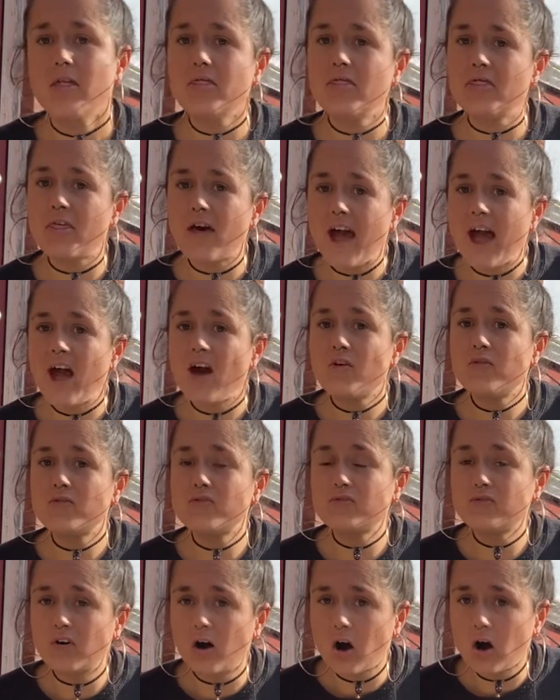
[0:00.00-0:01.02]

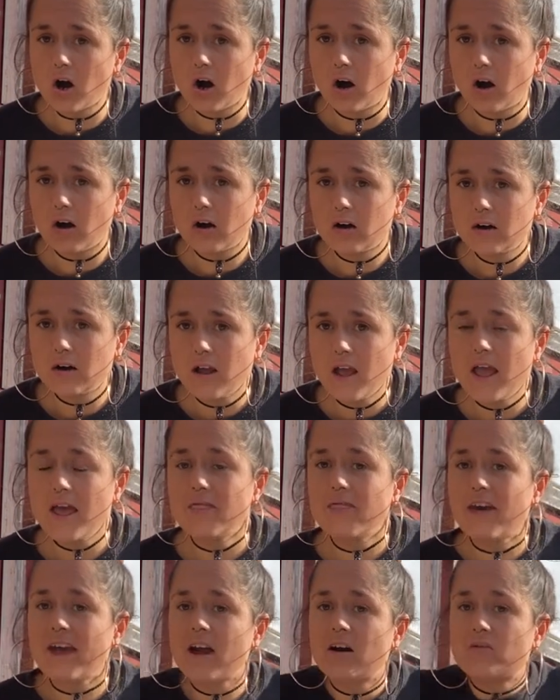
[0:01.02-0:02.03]
Therefore,
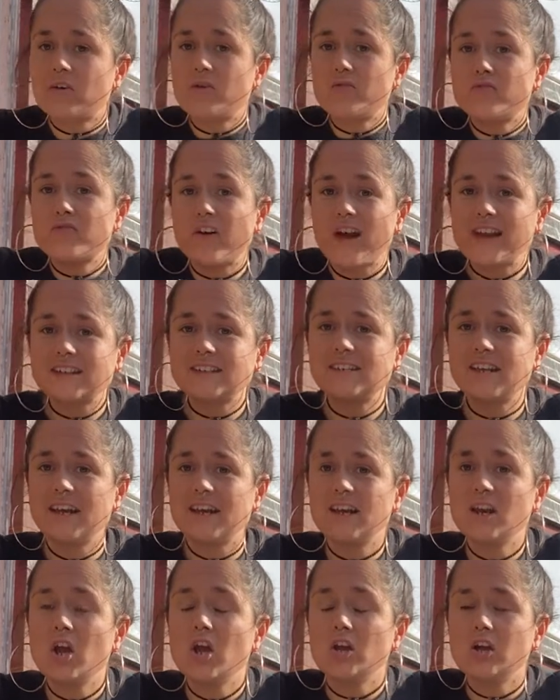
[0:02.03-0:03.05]
they are
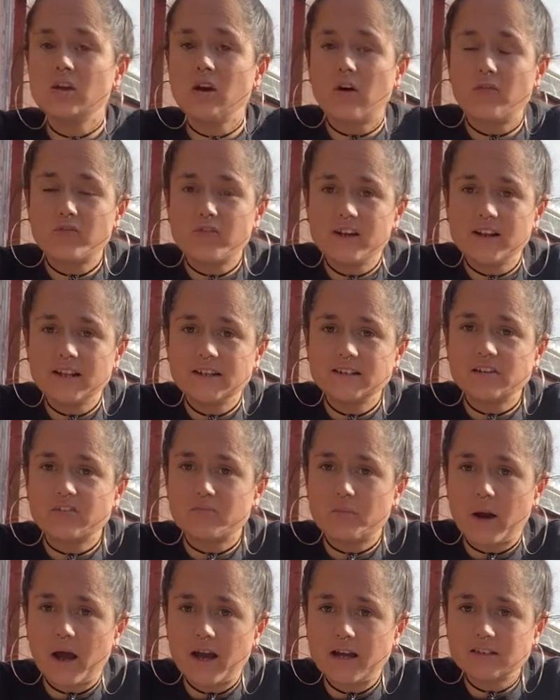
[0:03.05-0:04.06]
affecting your feelings of
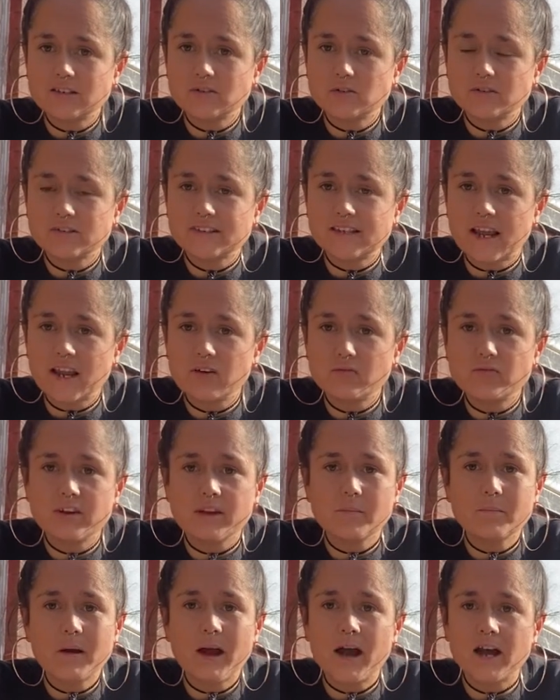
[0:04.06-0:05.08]
personal
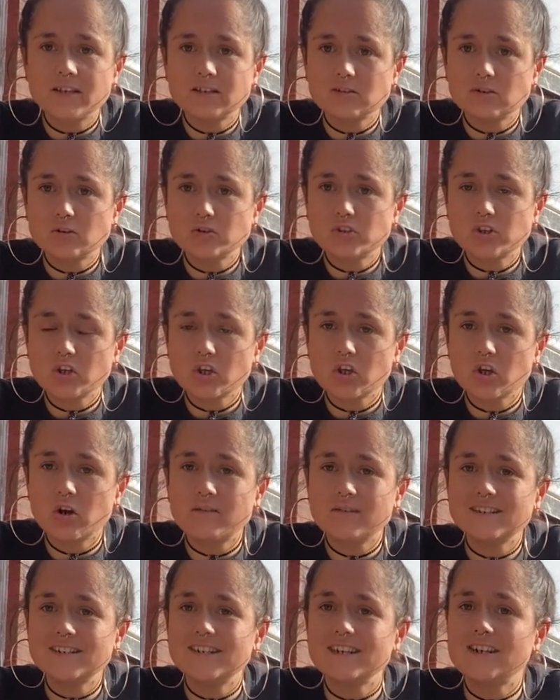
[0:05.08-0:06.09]
safety, personal
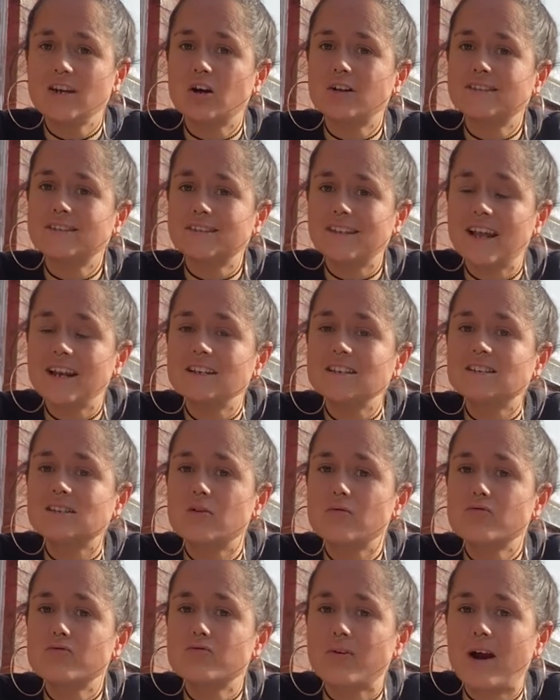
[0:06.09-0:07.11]
security, your sense
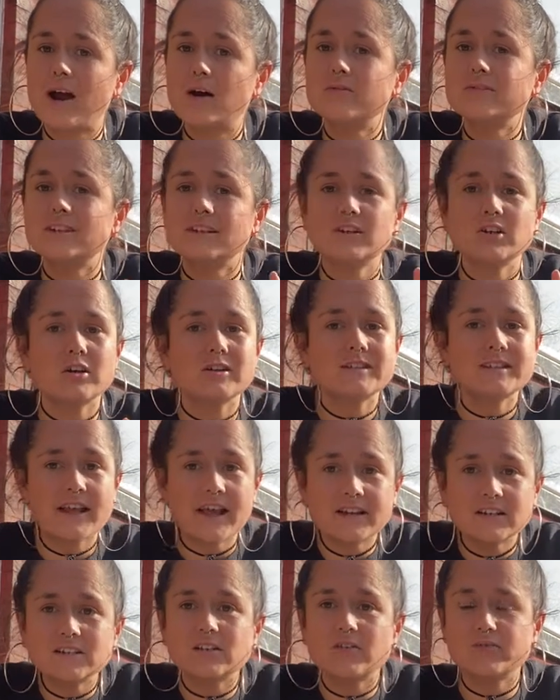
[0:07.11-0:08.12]
of grounding, your
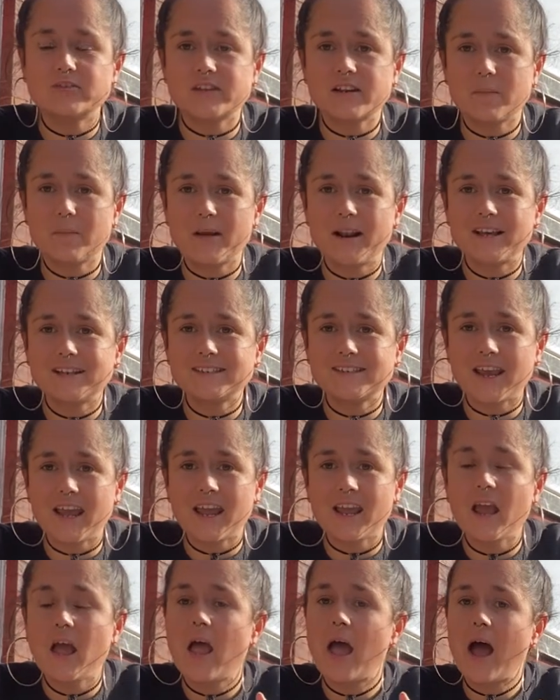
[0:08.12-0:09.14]
sense of
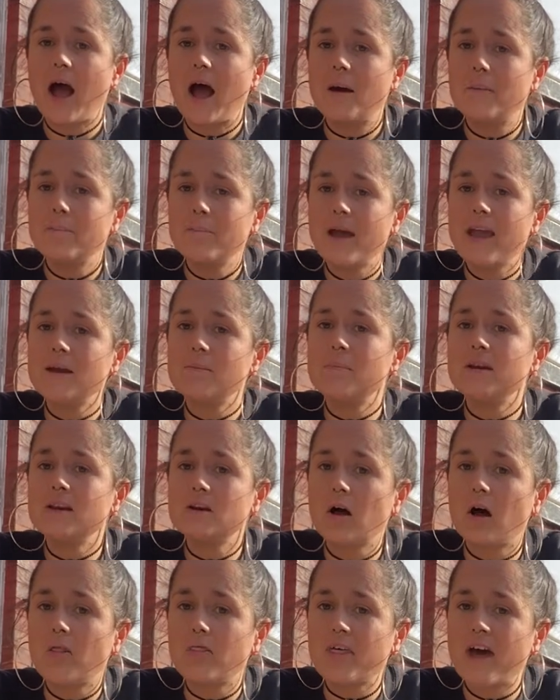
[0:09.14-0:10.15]
stability, and maybe
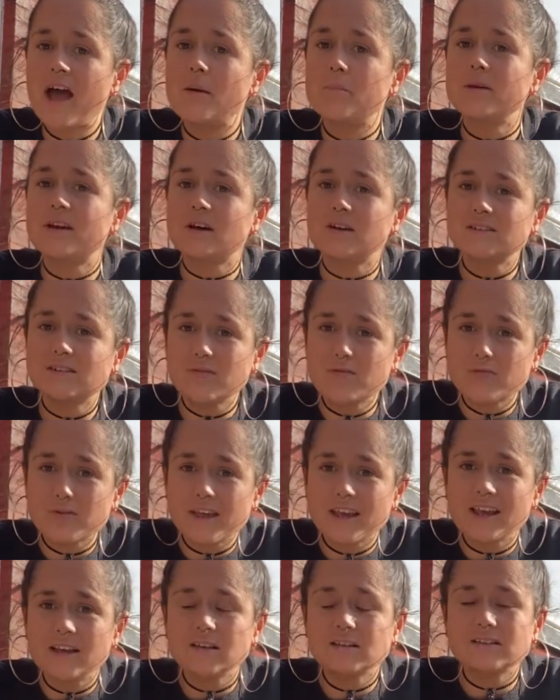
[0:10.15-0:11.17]
not there because of
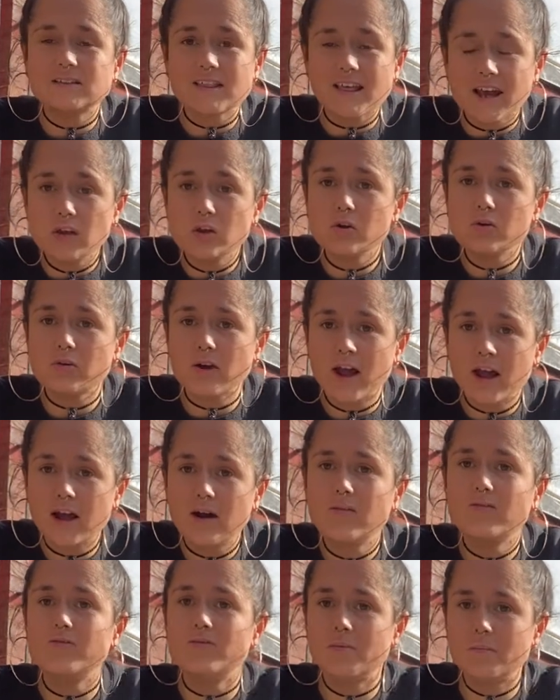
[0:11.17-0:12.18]
things that you
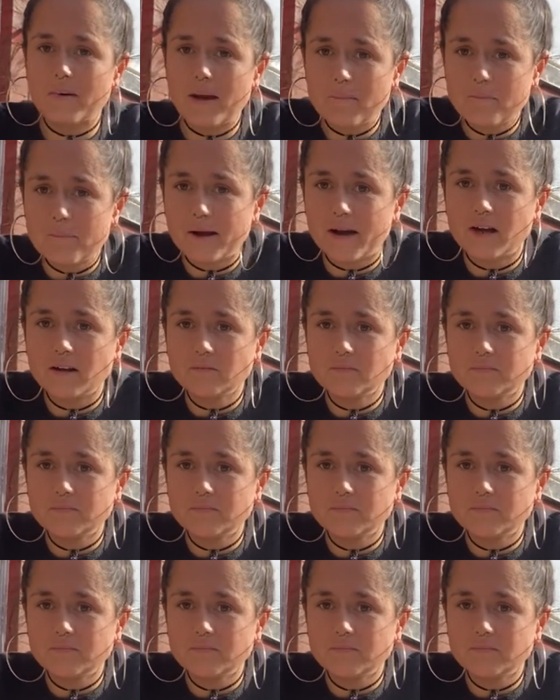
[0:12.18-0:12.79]
can't remember.